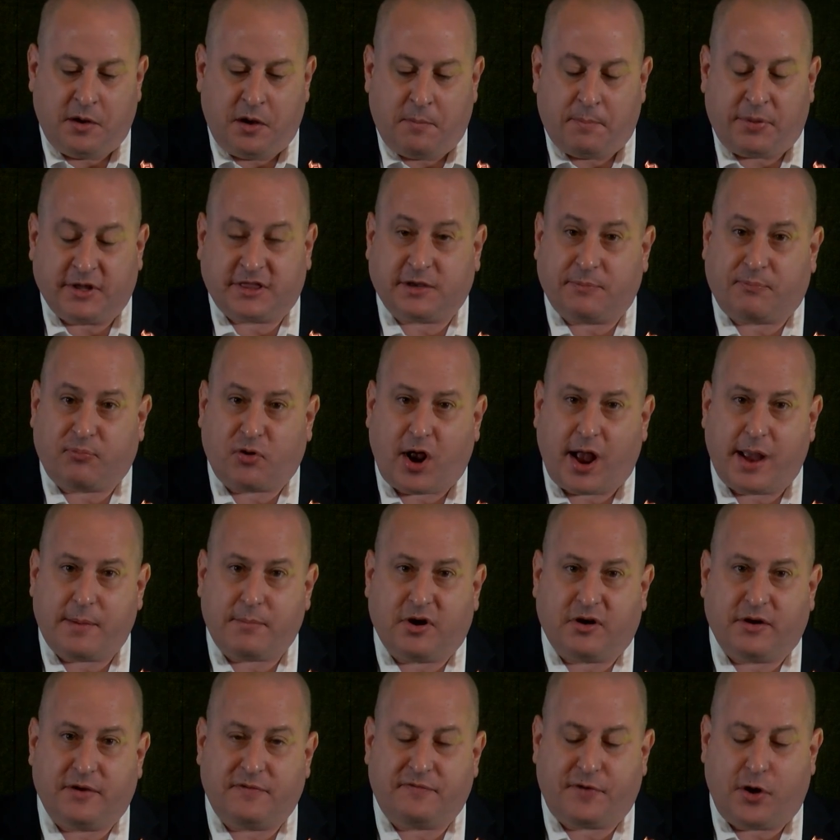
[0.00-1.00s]
But the
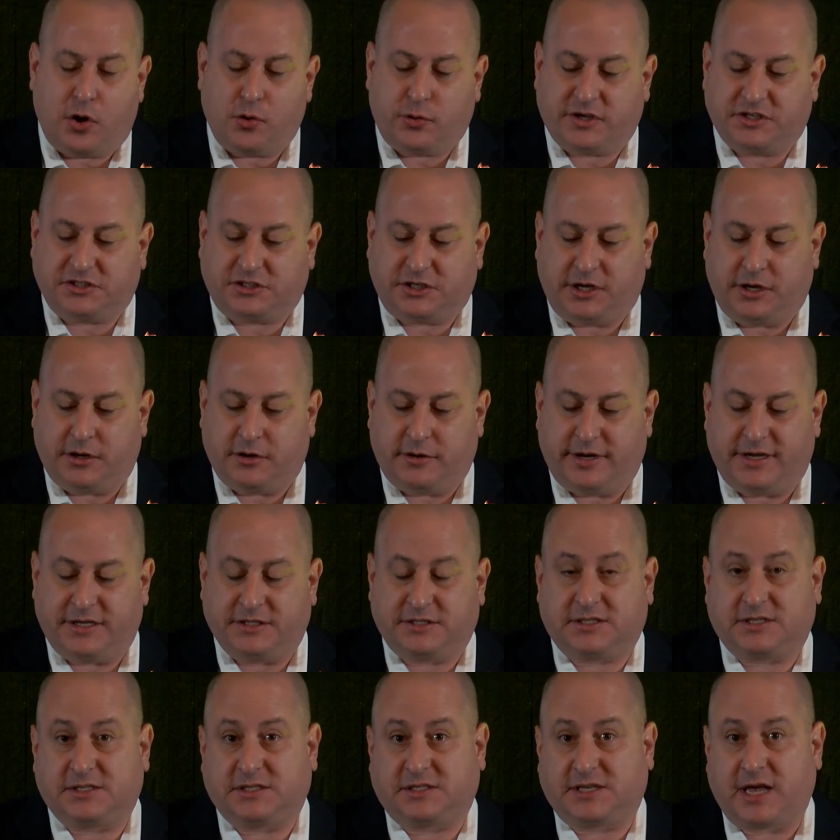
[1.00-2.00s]
primary focus here
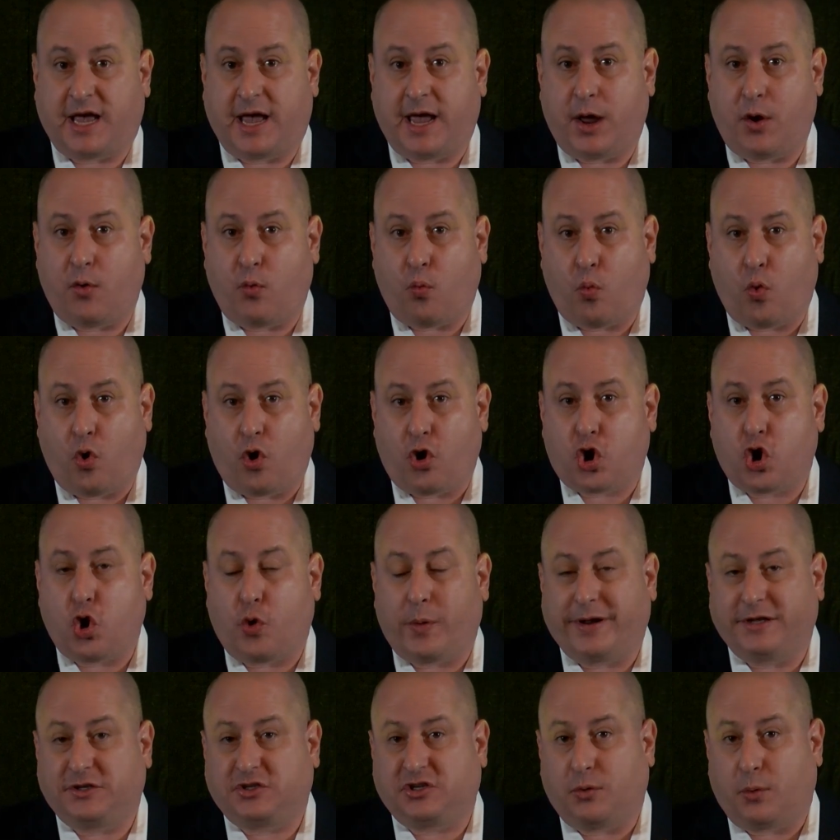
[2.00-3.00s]
is to say we're
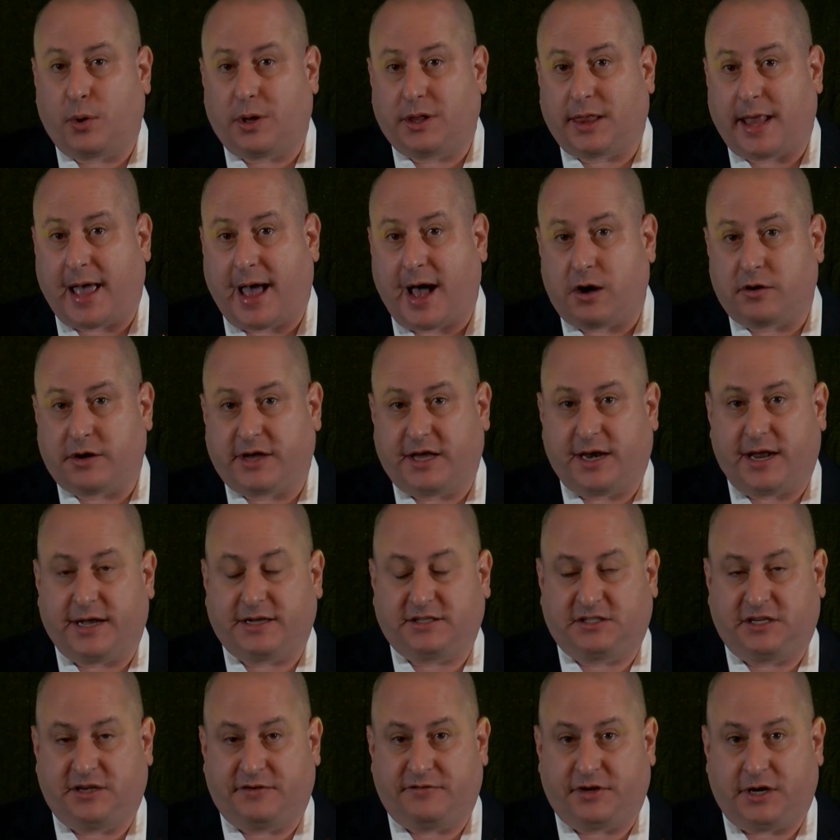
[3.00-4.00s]
going to allow
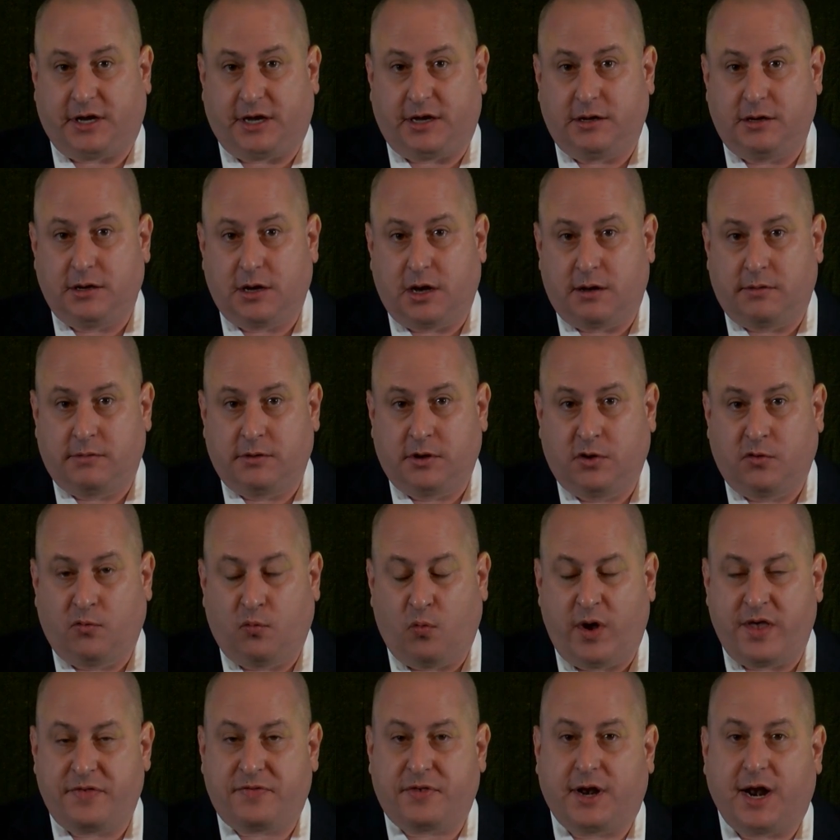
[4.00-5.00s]
connectivity
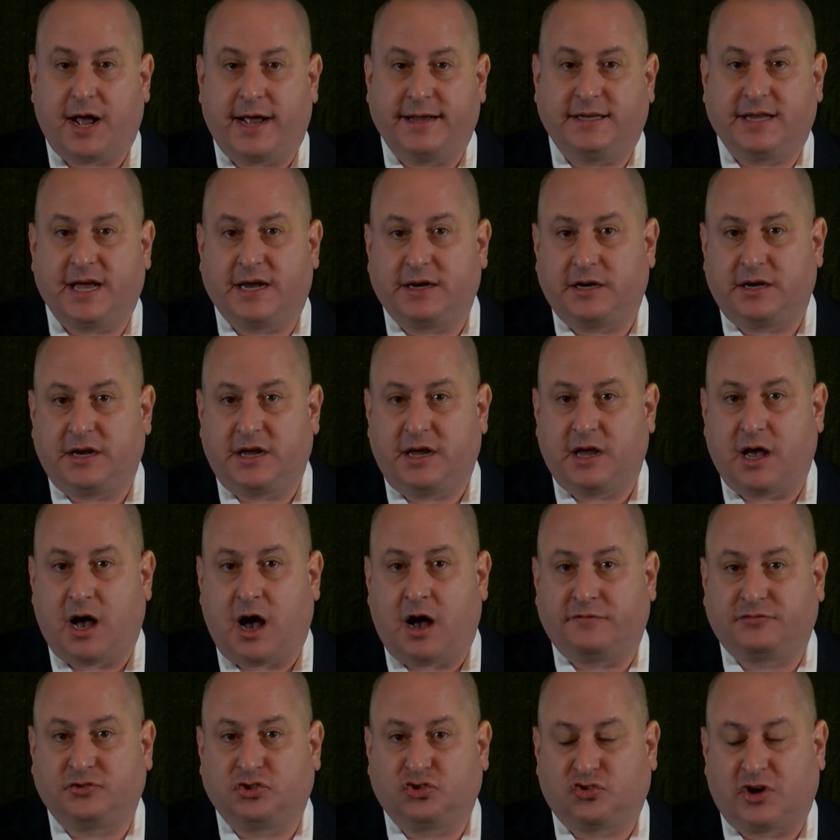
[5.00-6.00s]
with an identity
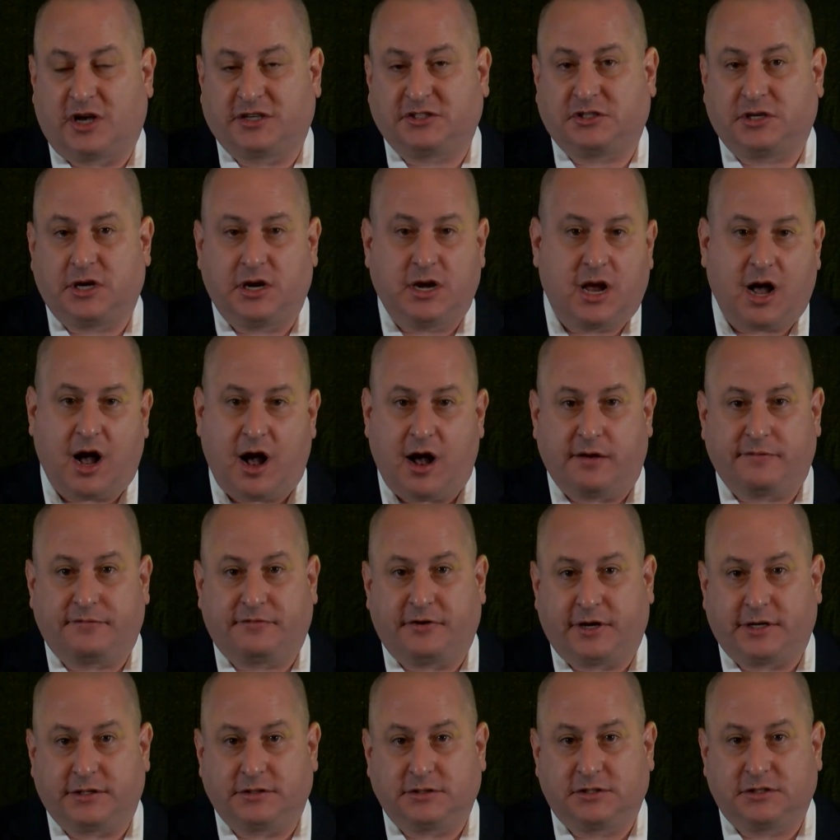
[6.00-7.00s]
of trusted
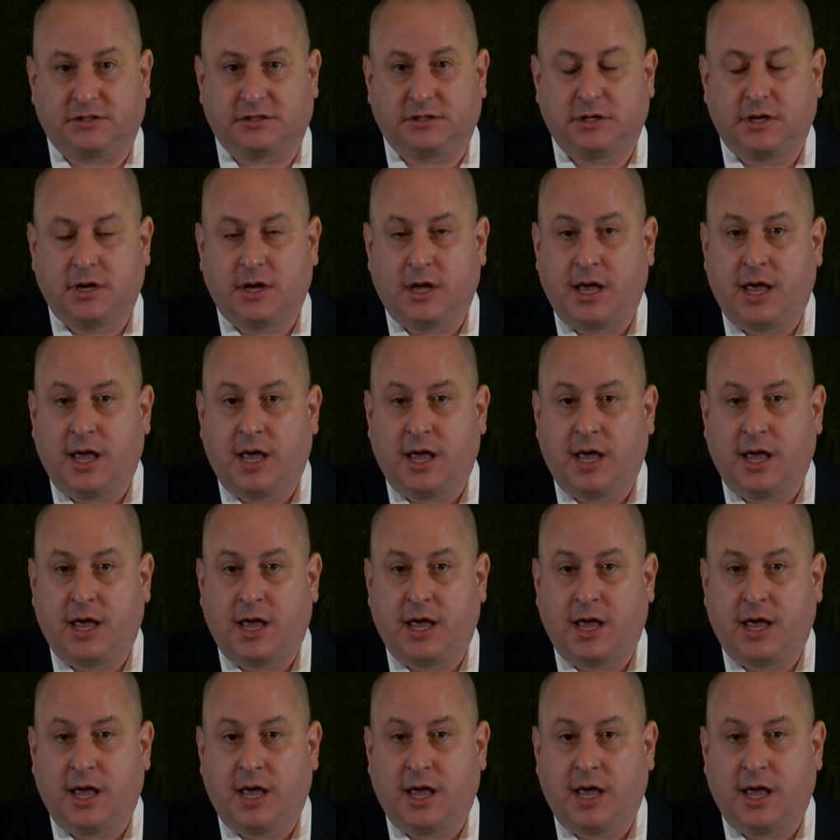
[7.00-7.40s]
confidence,